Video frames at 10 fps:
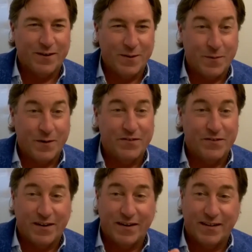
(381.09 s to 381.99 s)
companies and
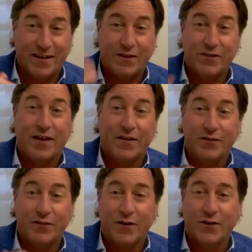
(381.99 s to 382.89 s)
saying they could
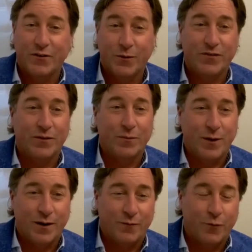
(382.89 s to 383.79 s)
test our switching
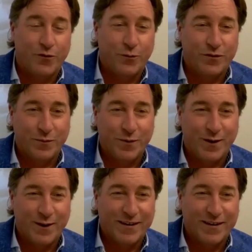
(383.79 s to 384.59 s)
product, voice switching product,